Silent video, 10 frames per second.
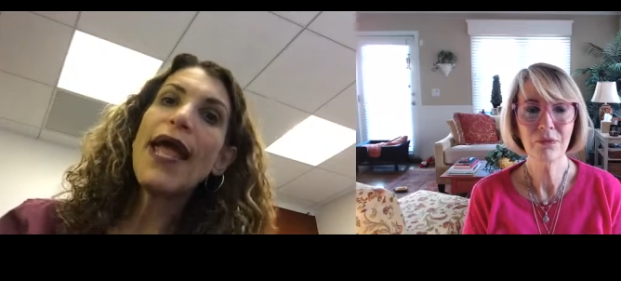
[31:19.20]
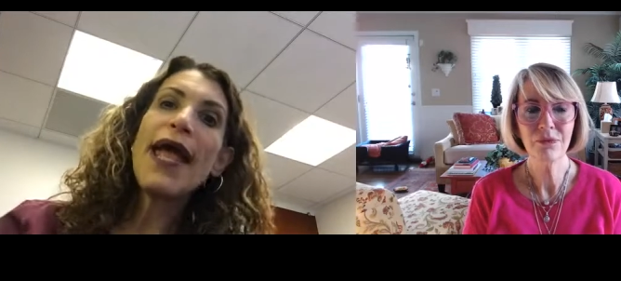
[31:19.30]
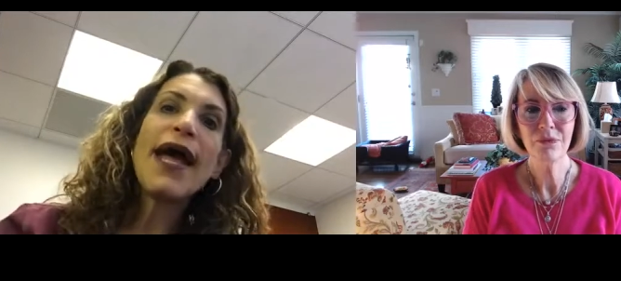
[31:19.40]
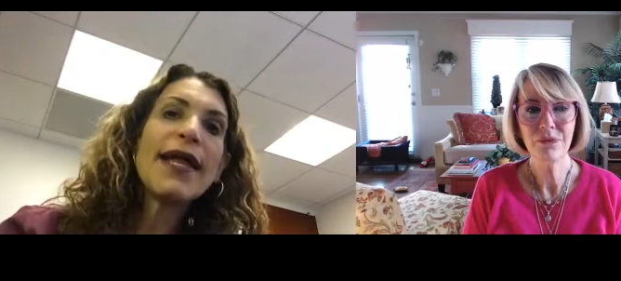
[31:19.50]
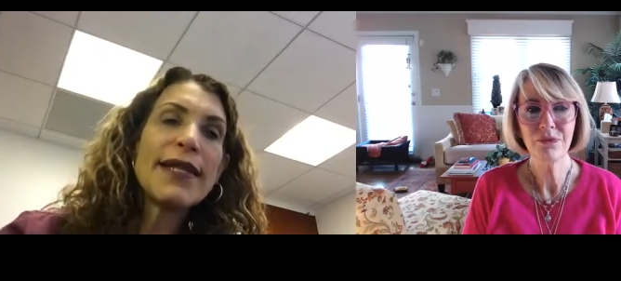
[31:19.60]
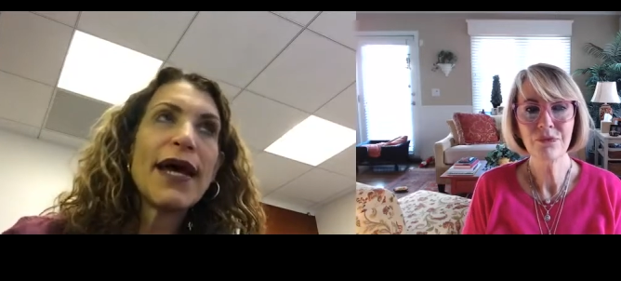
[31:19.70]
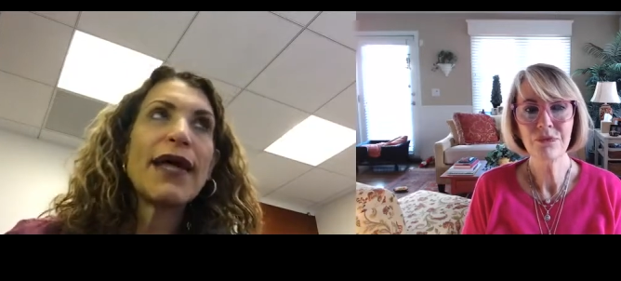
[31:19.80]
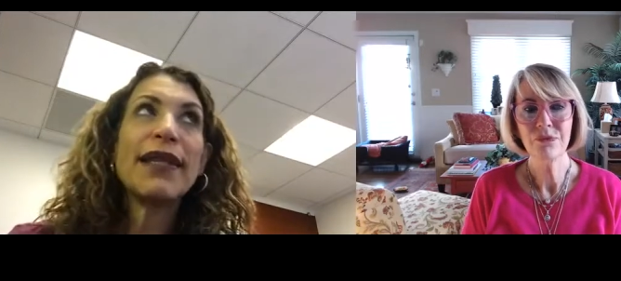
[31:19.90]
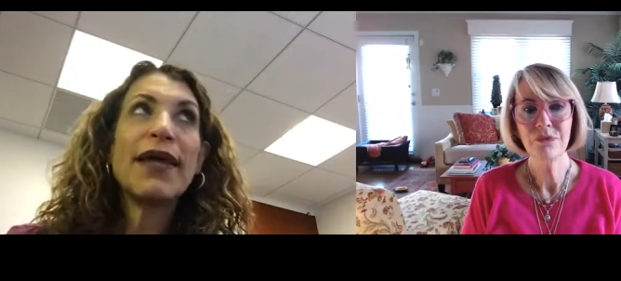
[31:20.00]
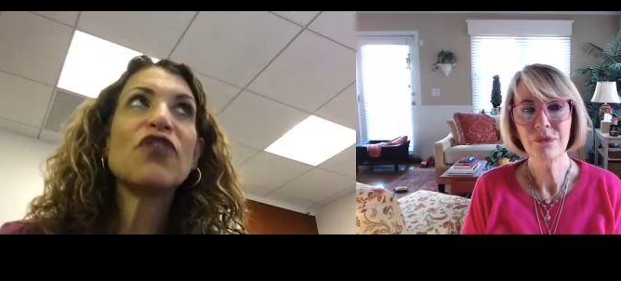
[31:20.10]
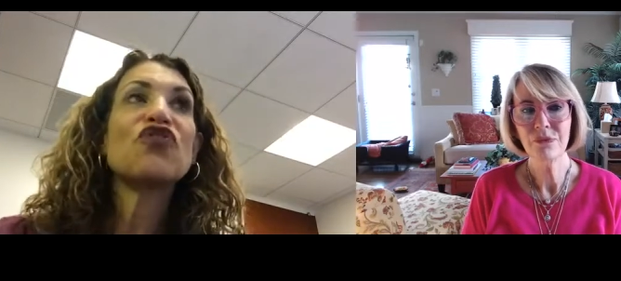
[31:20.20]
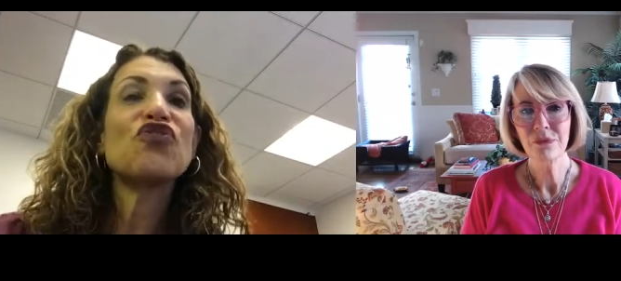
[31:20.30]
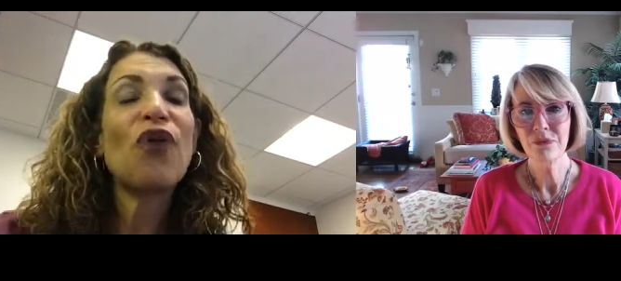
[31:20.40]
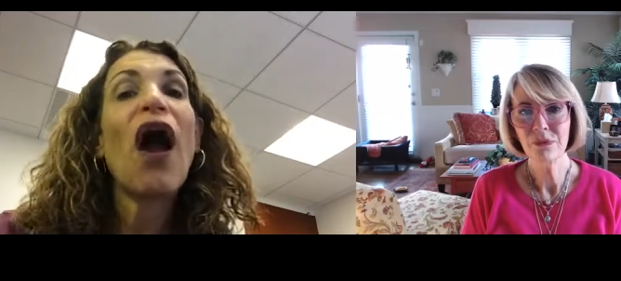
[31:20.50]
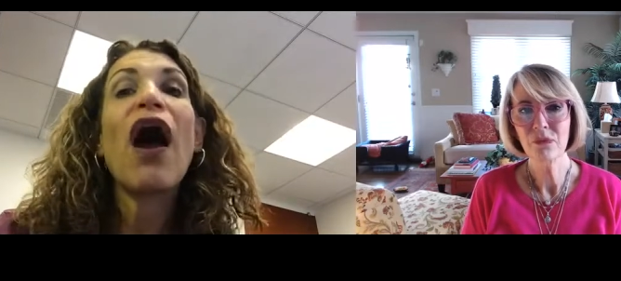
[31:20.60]
Speaker 1: And I'd like to
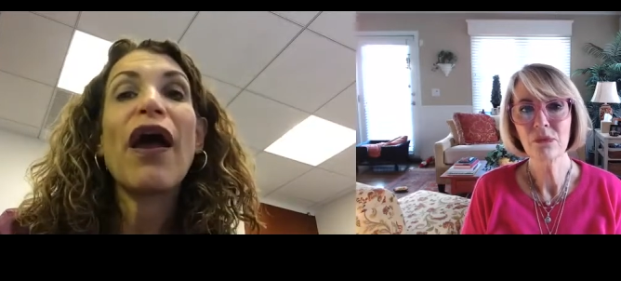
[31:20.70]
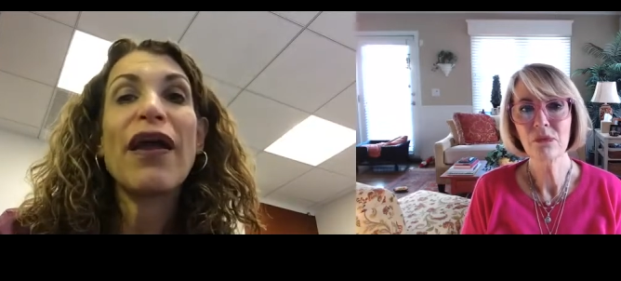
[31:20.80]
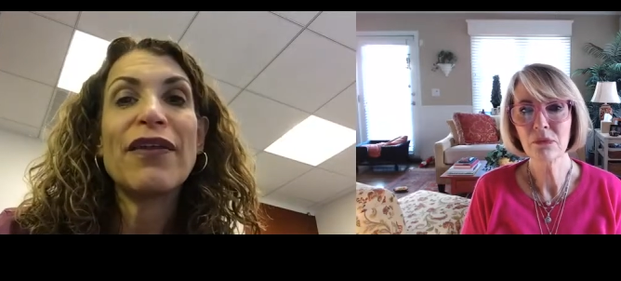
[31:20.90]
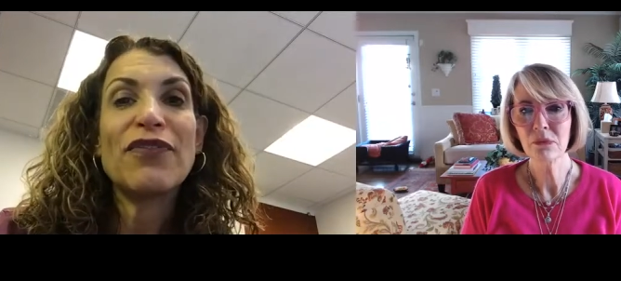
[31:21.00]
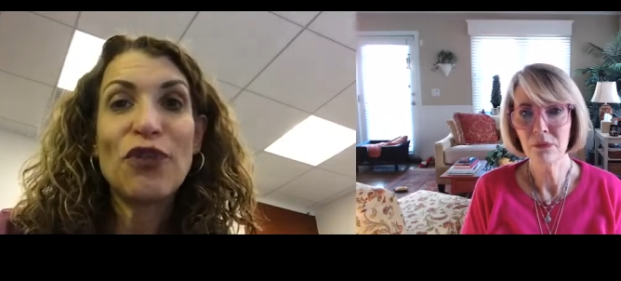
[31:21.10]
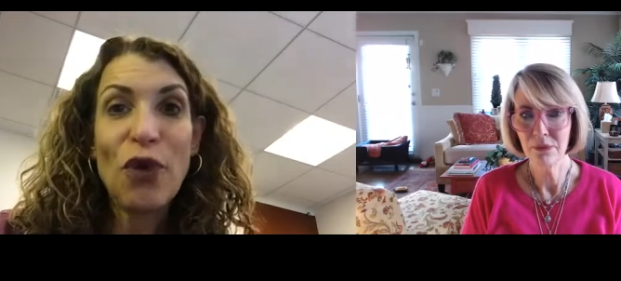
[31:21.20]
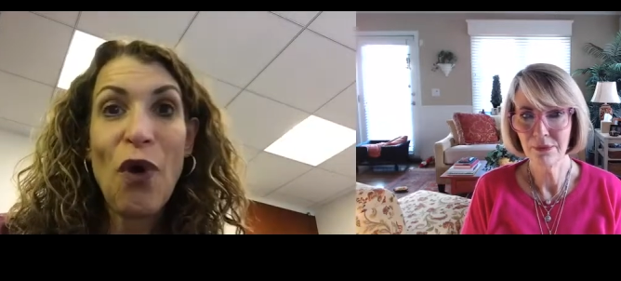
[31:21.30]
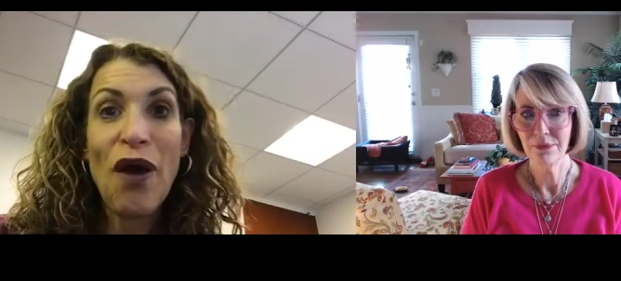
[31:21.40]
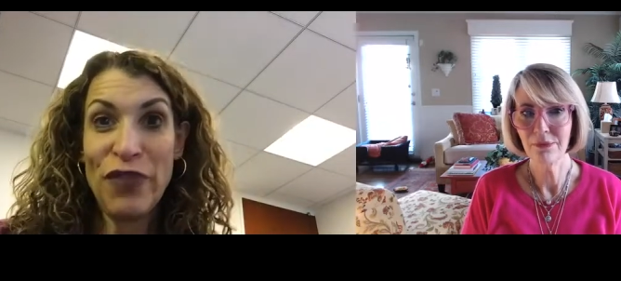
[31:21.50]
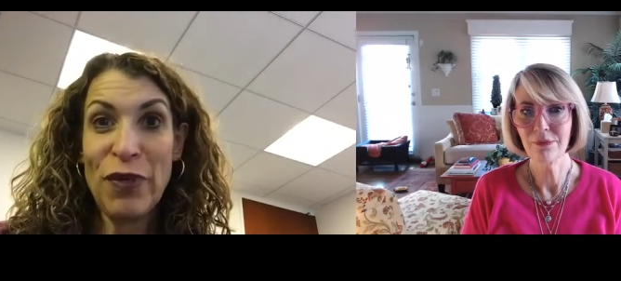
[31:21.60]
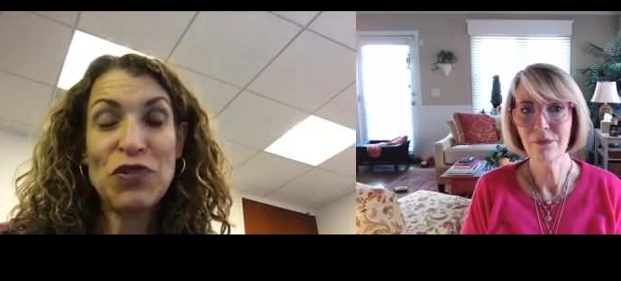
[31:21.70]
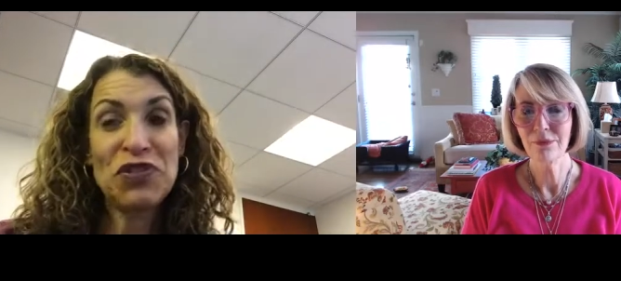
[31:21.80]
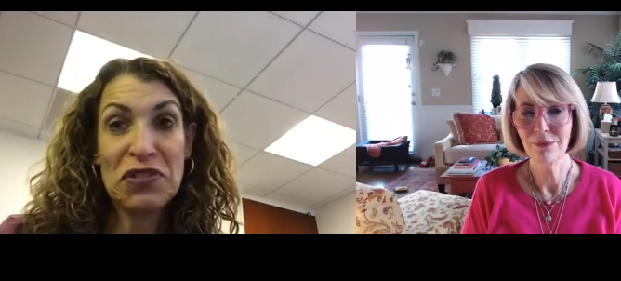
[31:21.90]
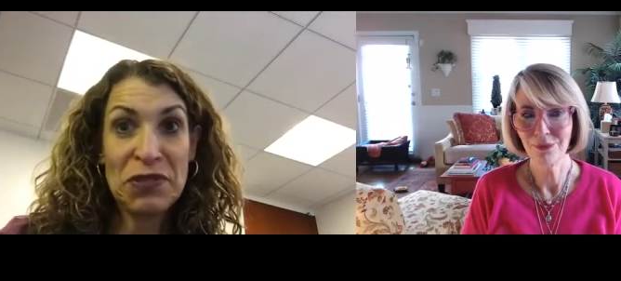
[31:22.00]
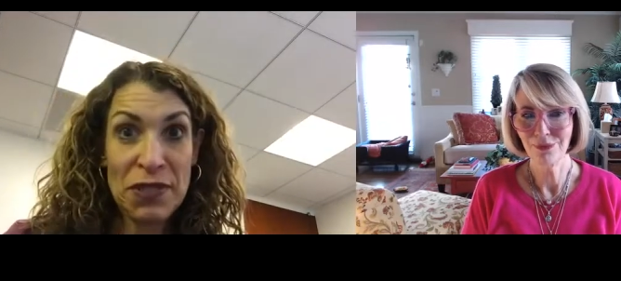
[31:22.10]
try to go off them just
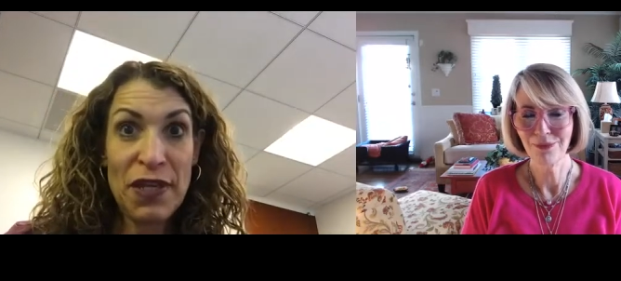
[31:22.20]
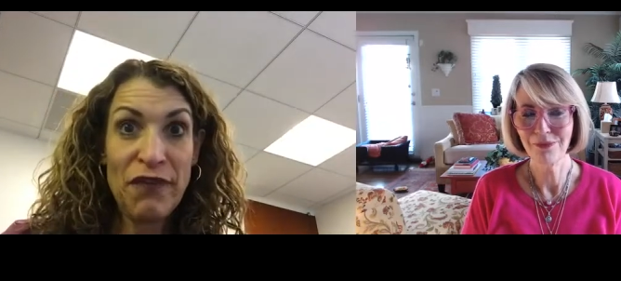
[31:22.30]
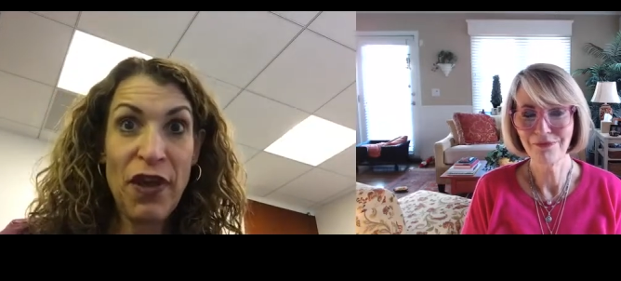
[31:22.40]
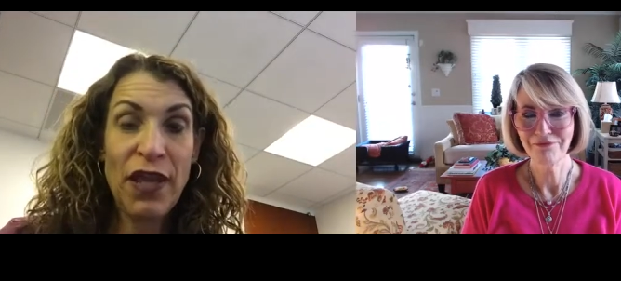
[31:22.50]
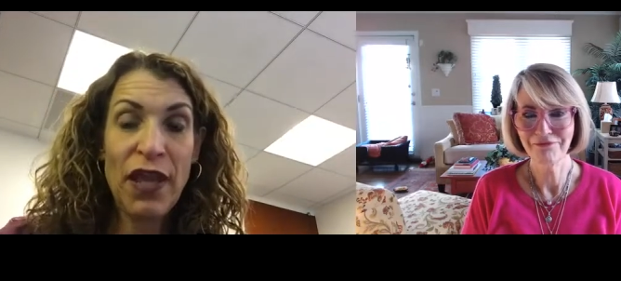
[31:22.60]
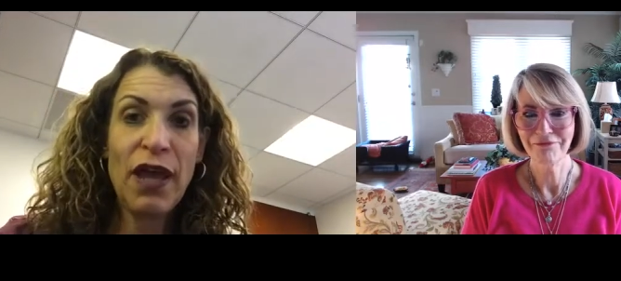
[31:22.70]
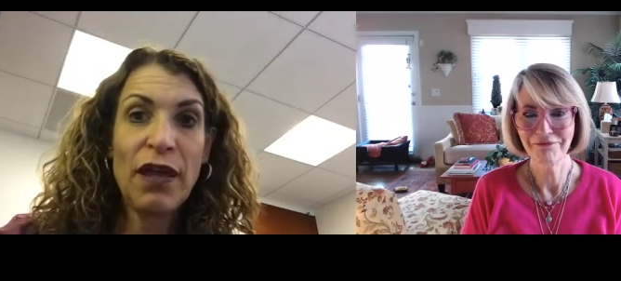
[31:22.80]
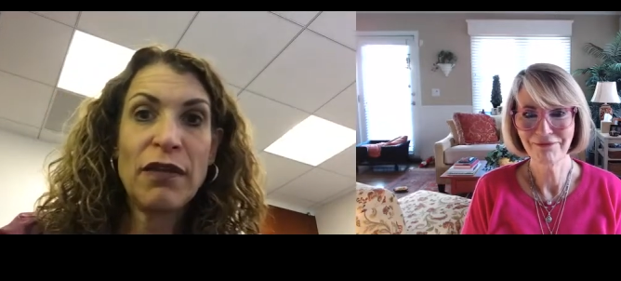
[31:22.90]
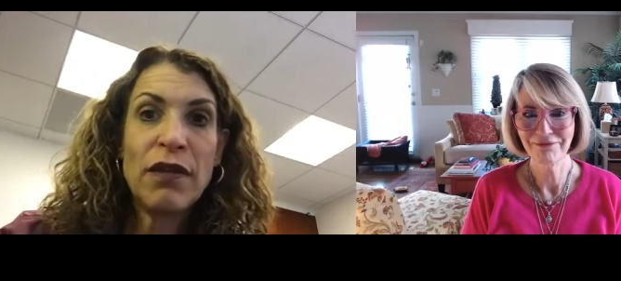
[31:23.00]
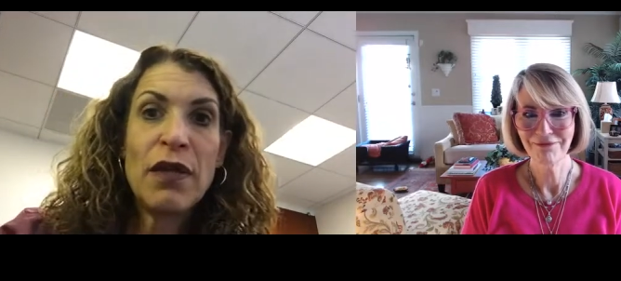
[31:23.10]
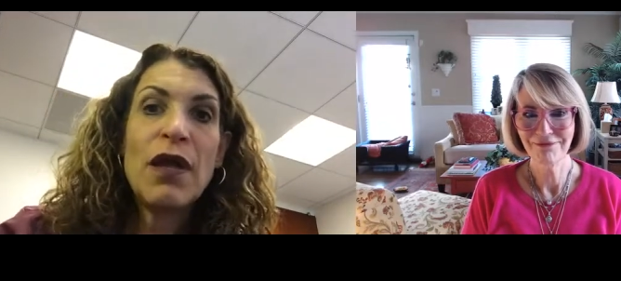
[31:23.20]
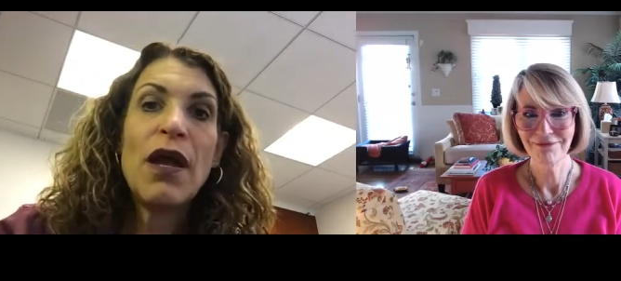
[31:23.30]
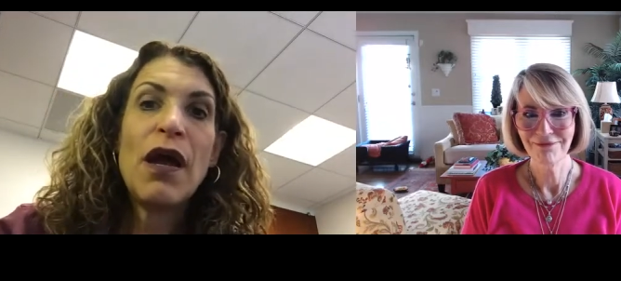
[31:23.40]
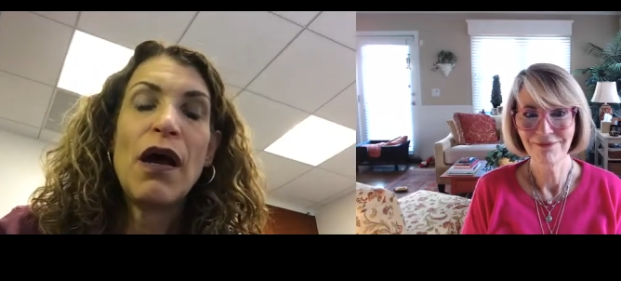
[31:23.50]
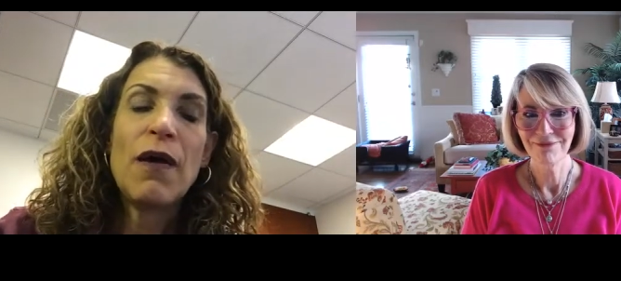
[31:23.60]
to see if I
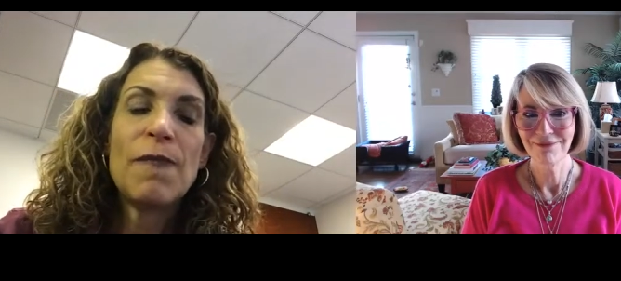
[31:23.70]
can, um,